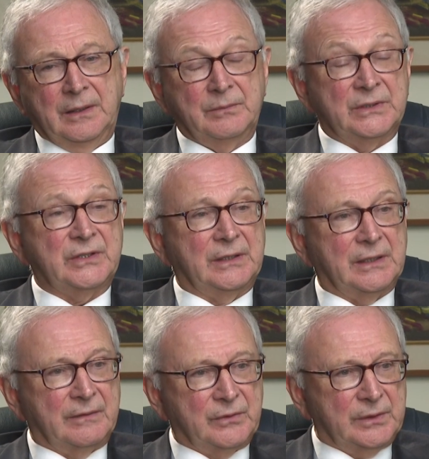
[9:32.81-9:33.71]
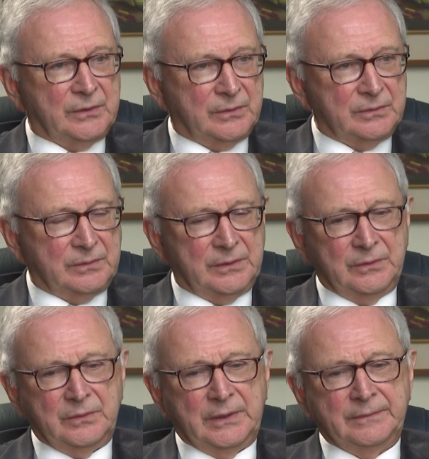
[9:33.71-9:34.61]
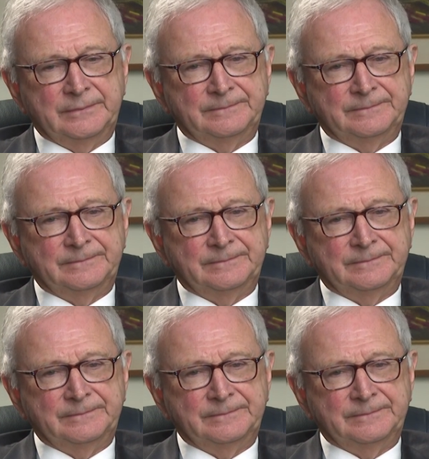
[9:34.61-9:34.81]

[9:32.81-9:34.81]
missing a loved one who